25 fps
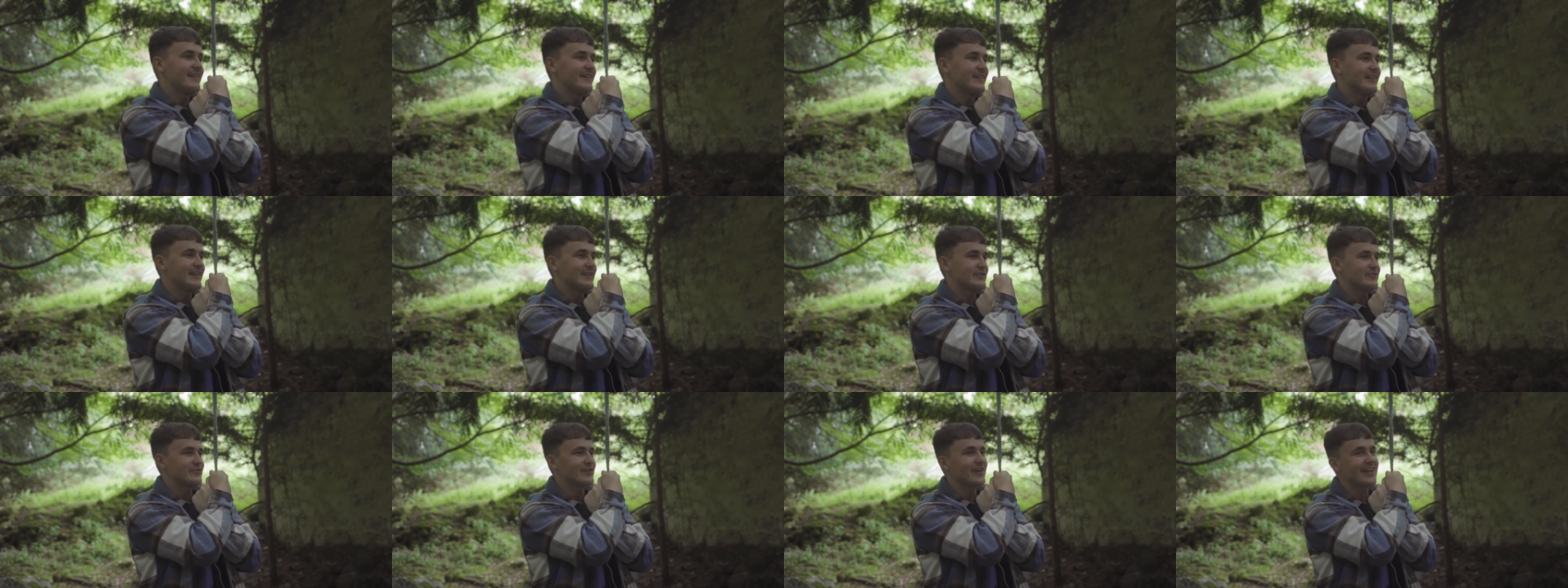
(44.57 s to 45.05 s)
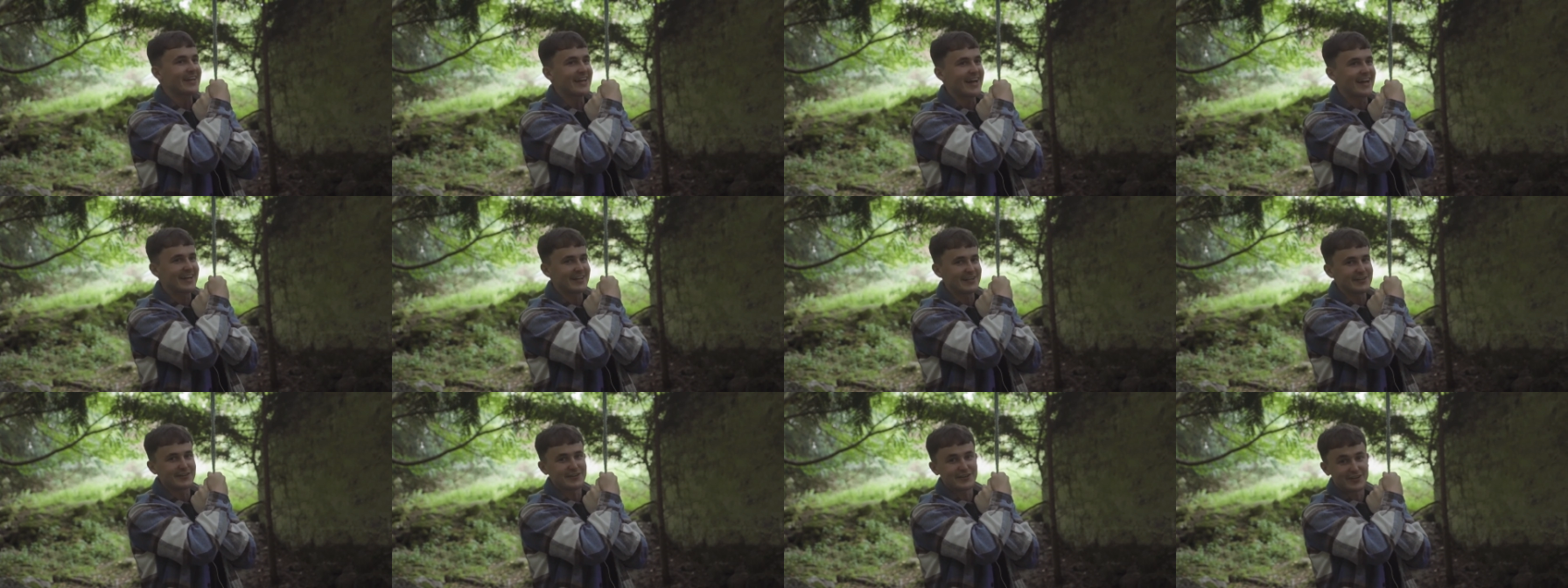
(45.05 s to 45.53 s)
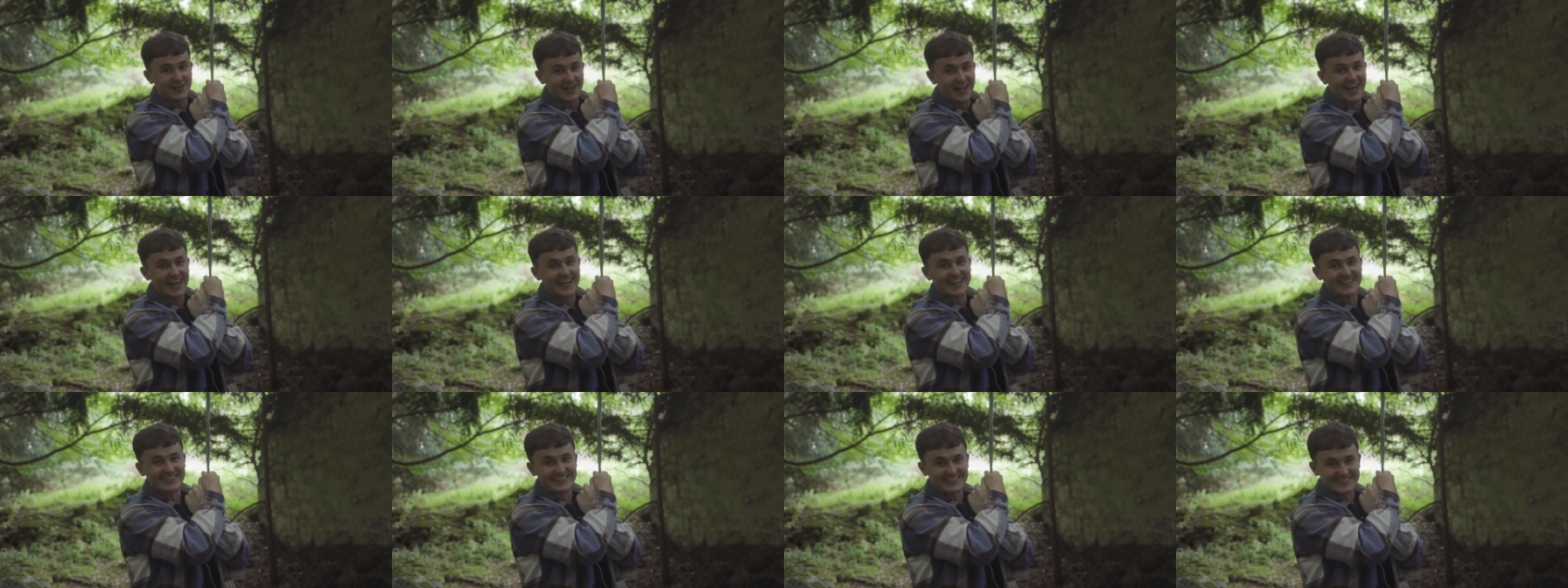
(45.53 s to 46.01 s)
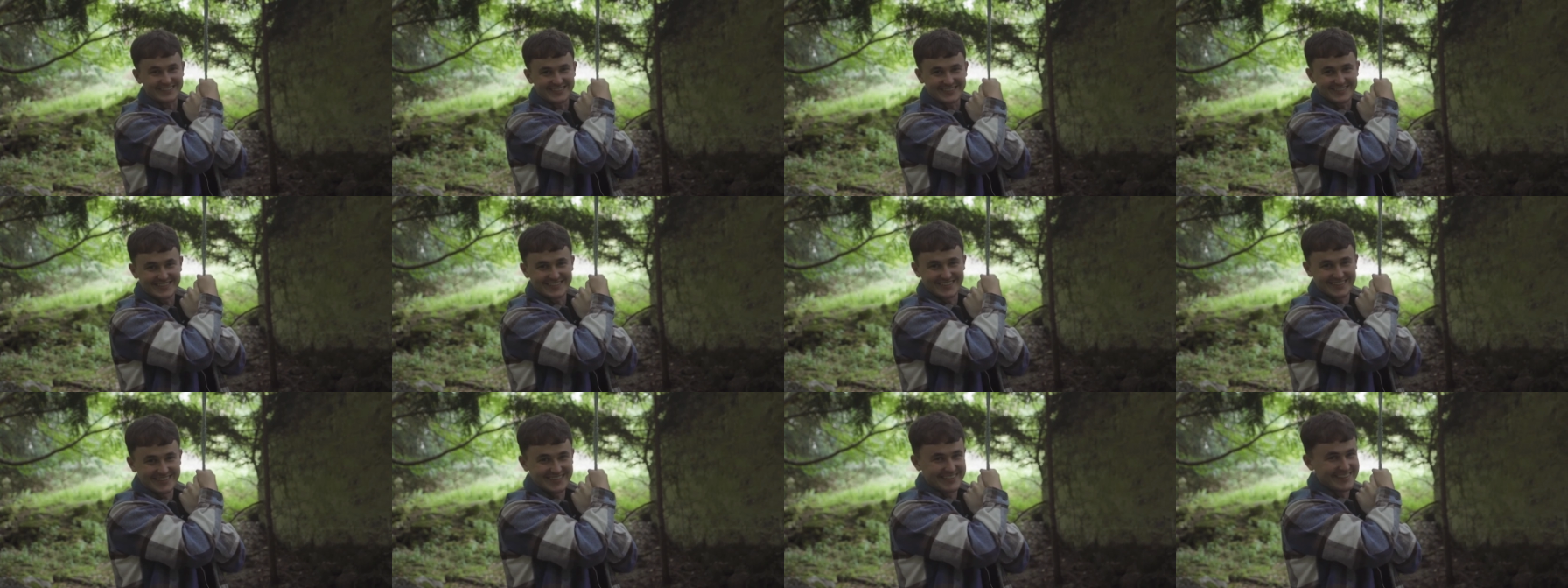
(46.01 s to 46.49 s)
Literally any other lens,
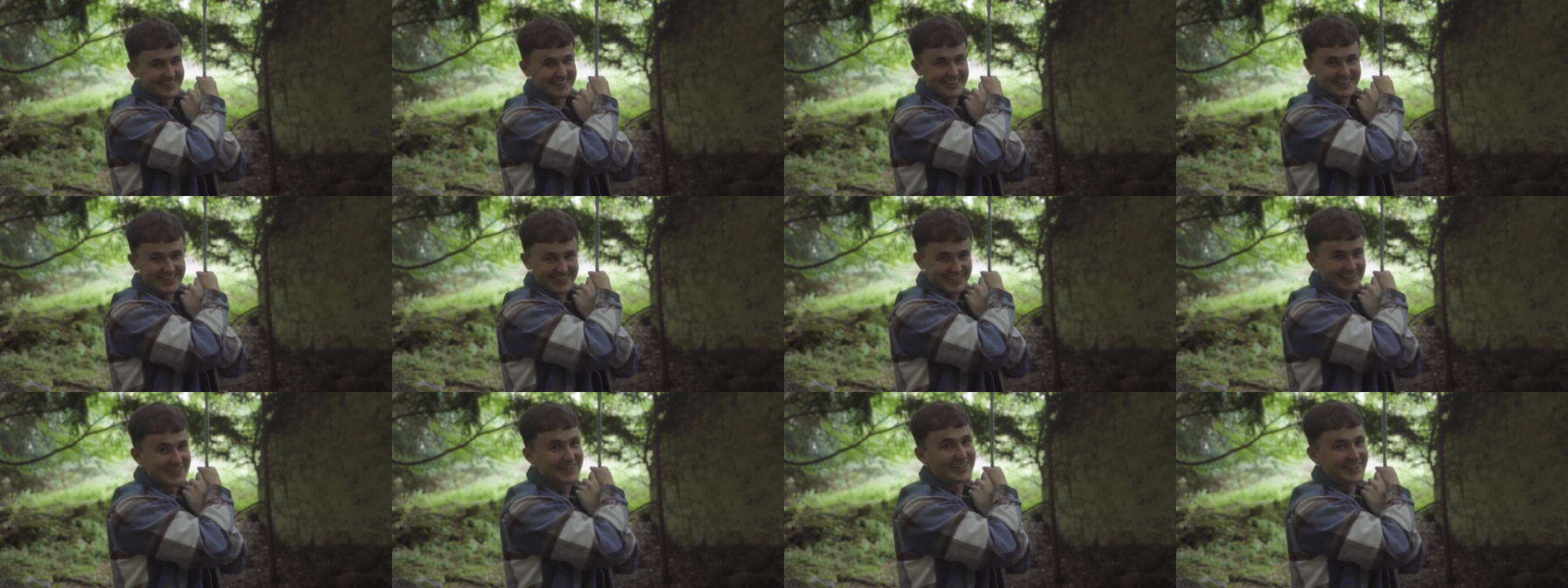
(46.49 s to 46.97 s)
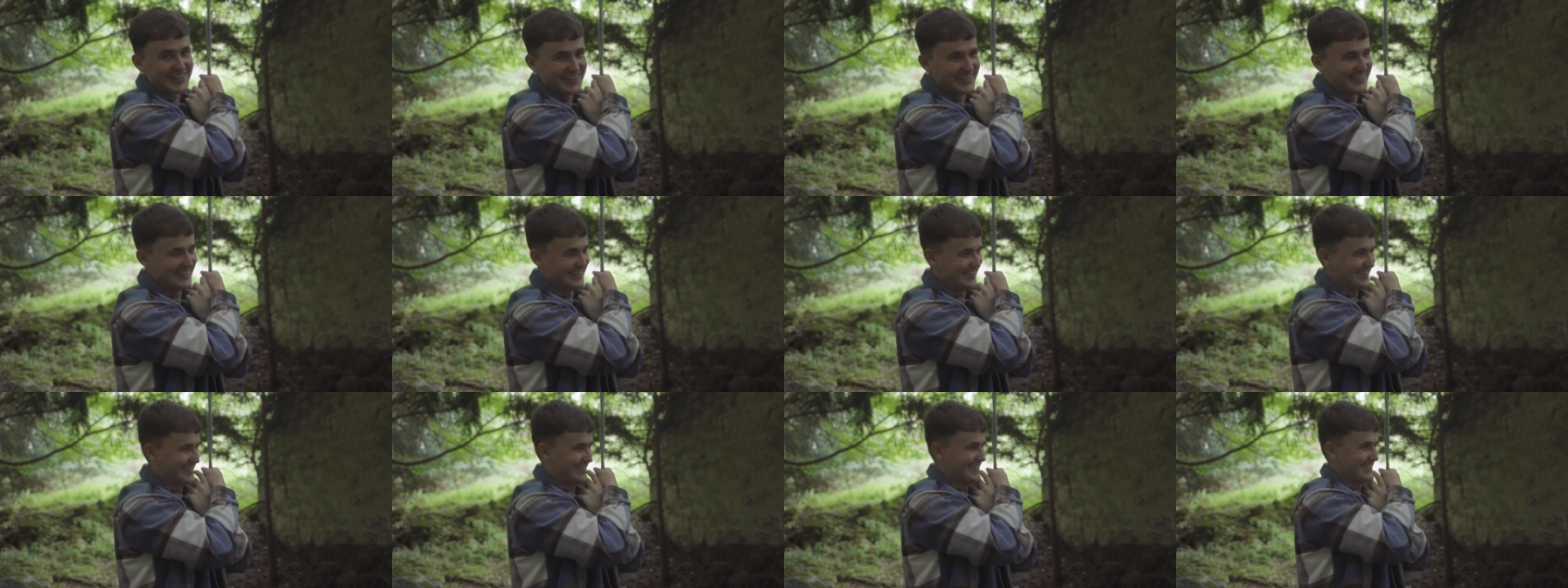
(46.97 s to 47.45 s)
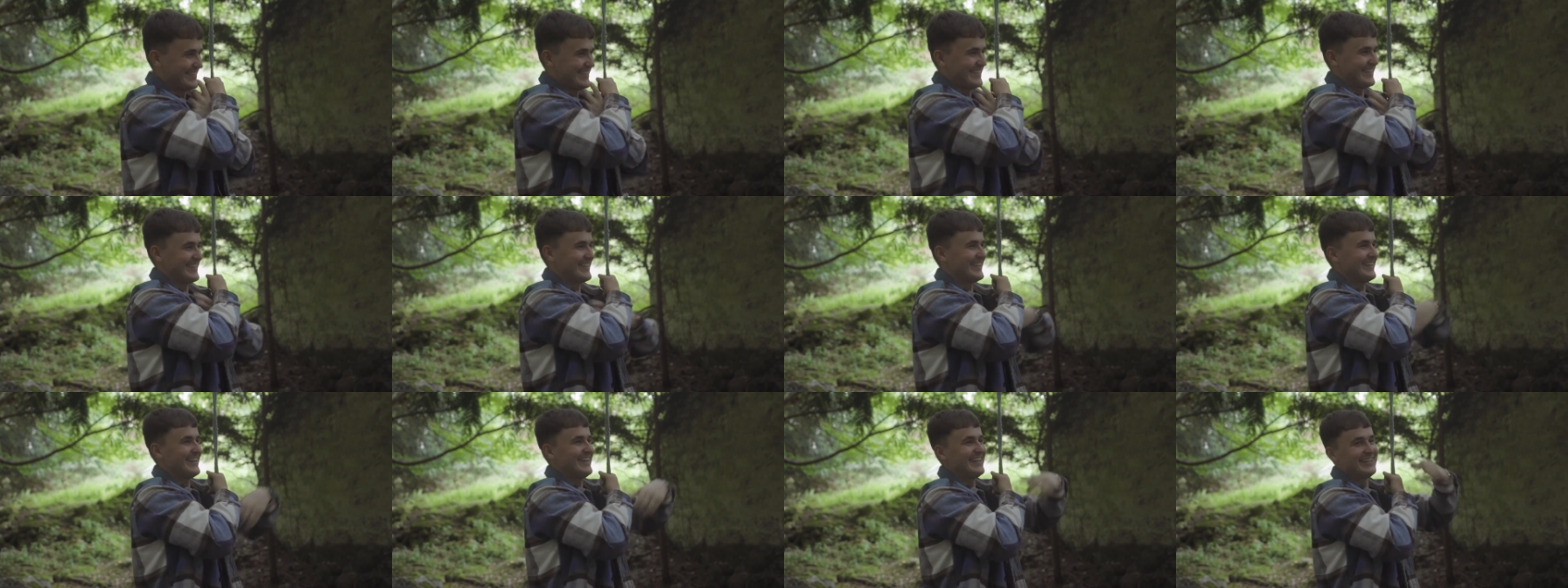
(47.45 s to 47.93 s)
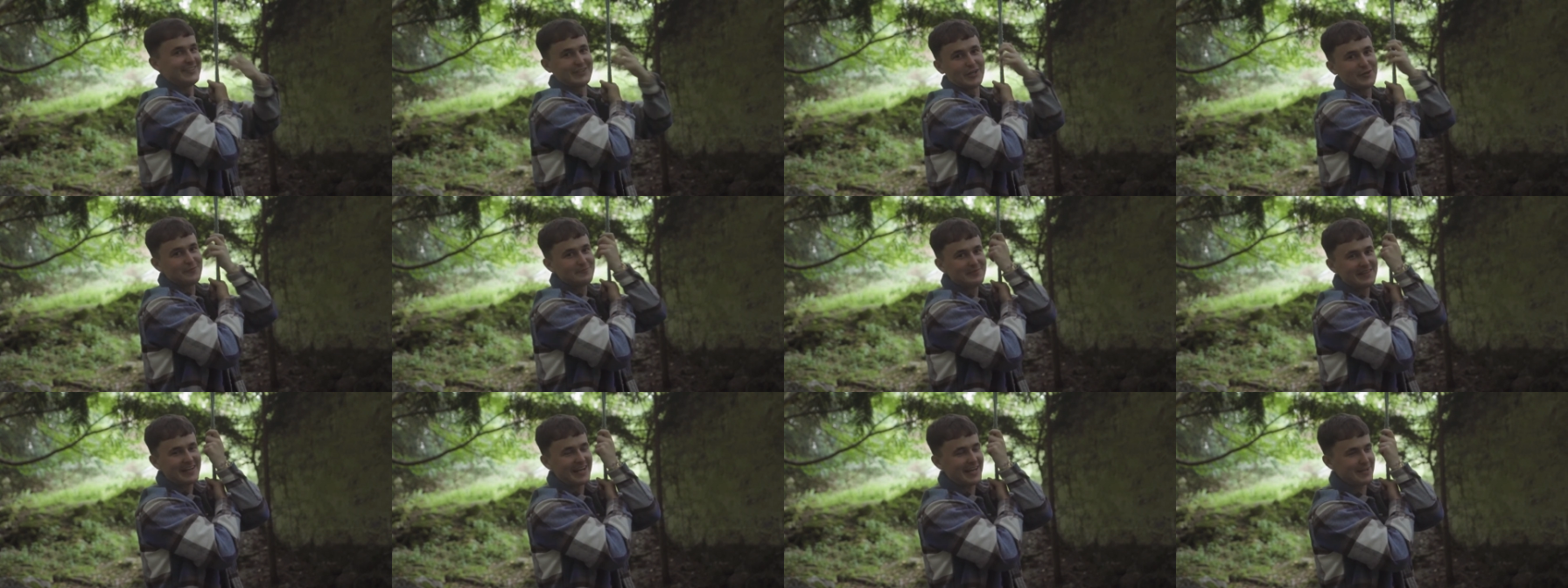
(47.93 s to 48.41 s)
you're good.
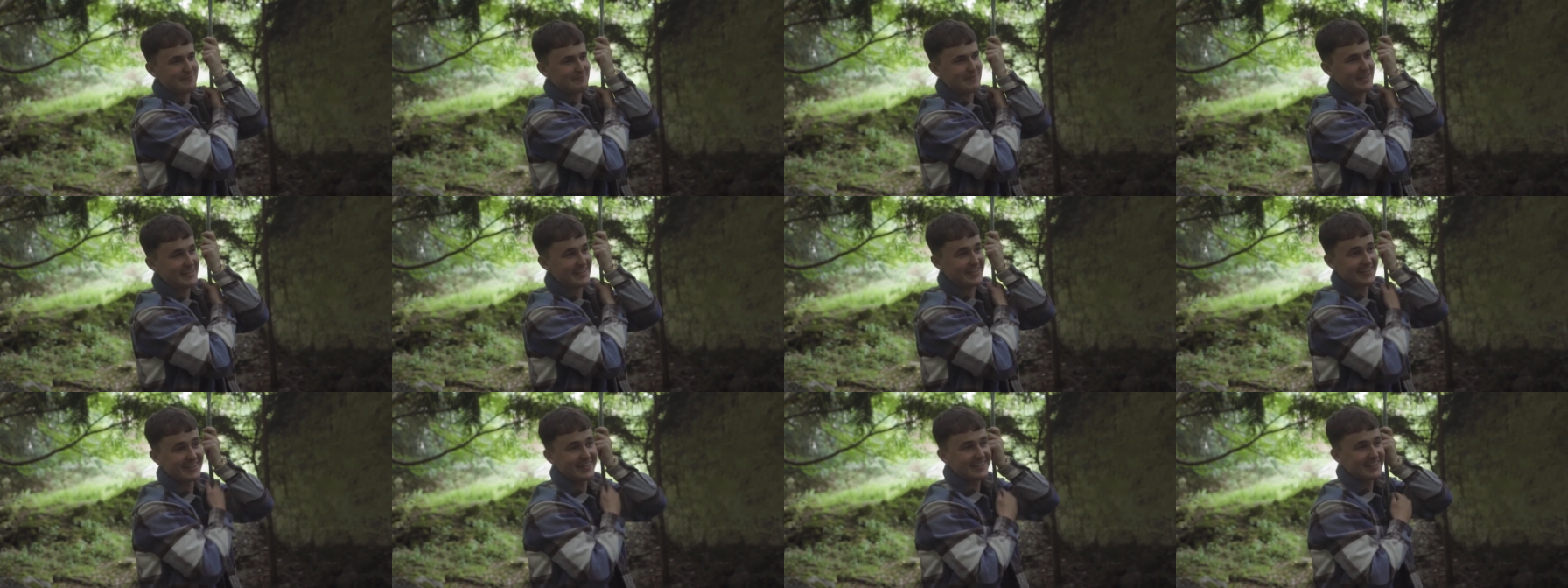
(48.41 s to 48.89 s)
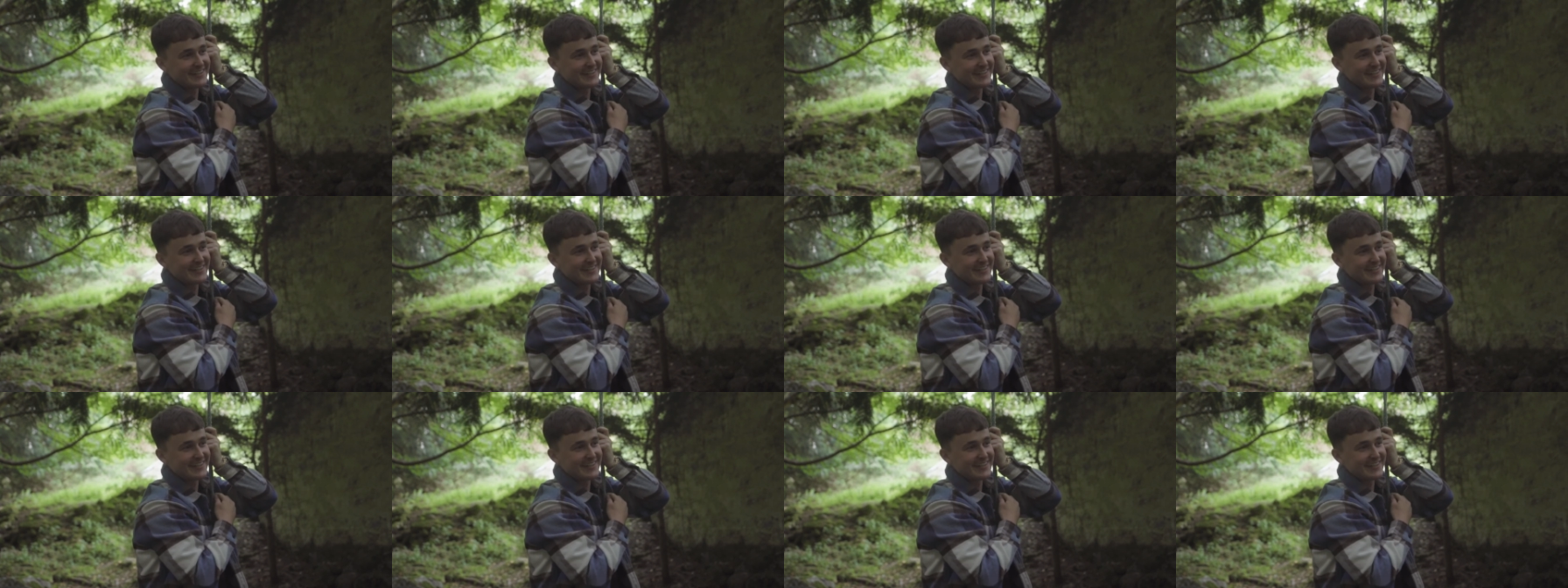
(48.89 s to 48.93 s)
Don't be like me.